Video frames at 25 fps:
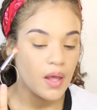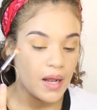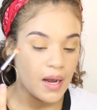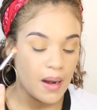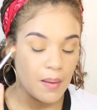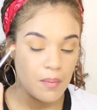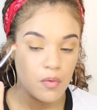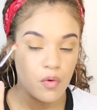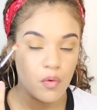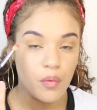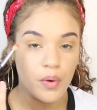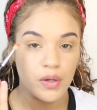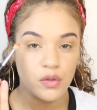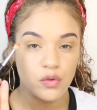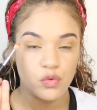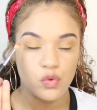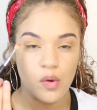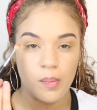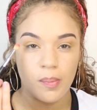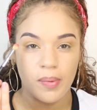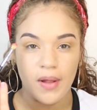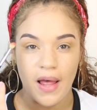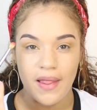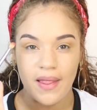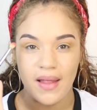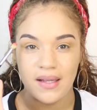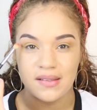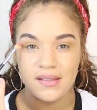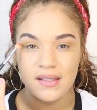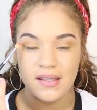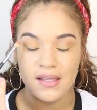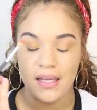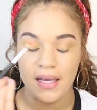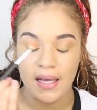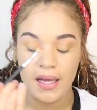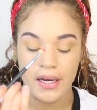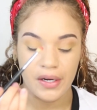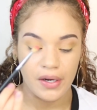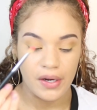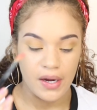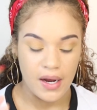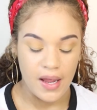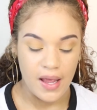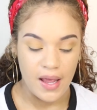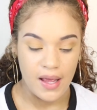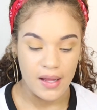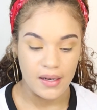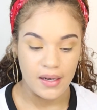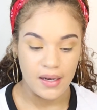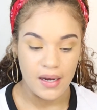and I'm going to apply that to the inner
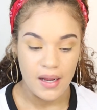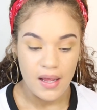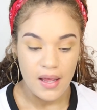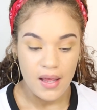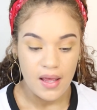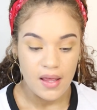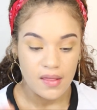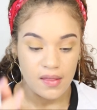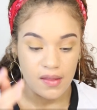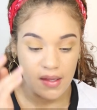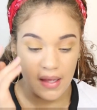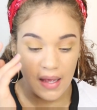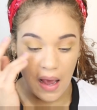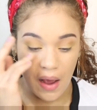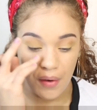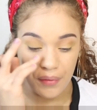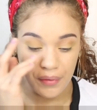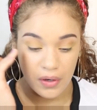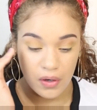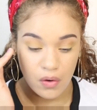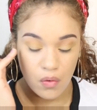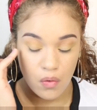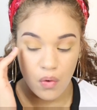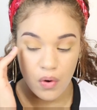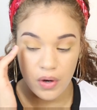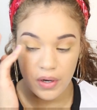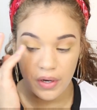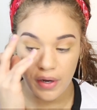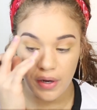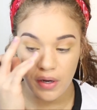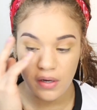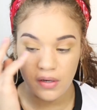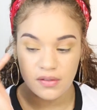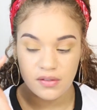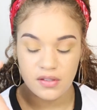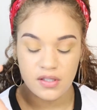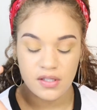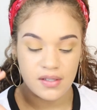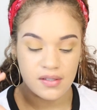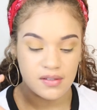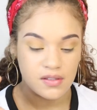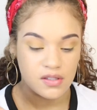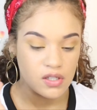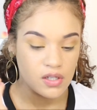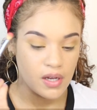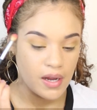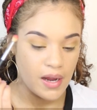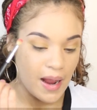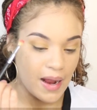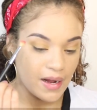and the outer corners just
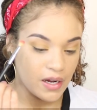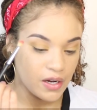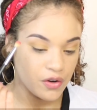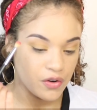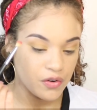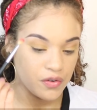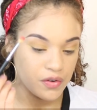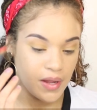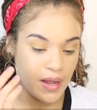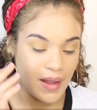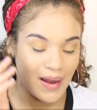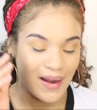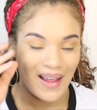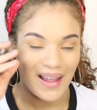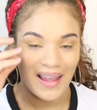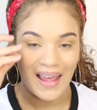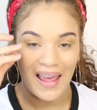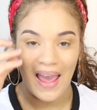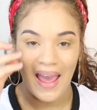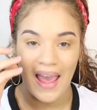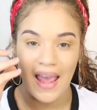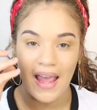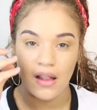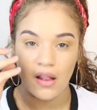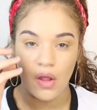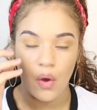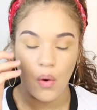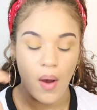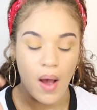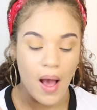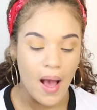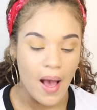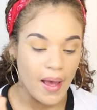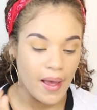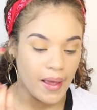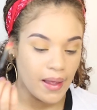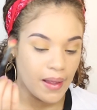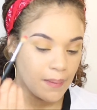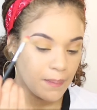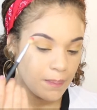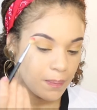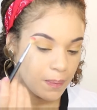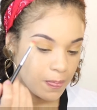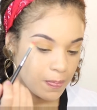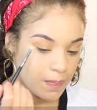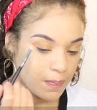to kind of create a halo eye.